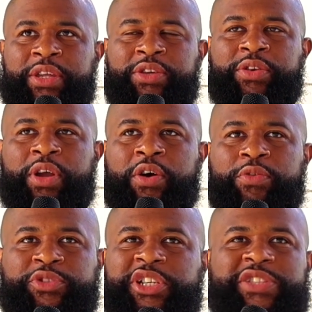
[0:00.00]
you
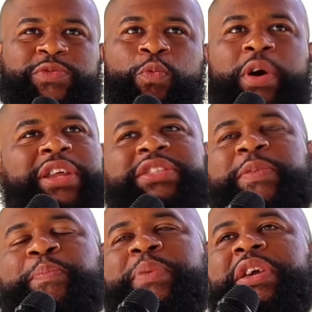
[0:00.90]
know, just wanting
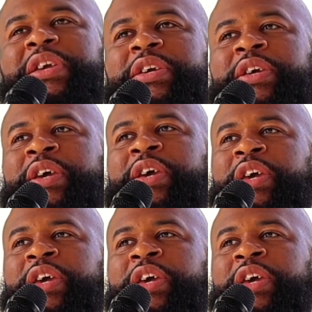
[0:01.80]
to be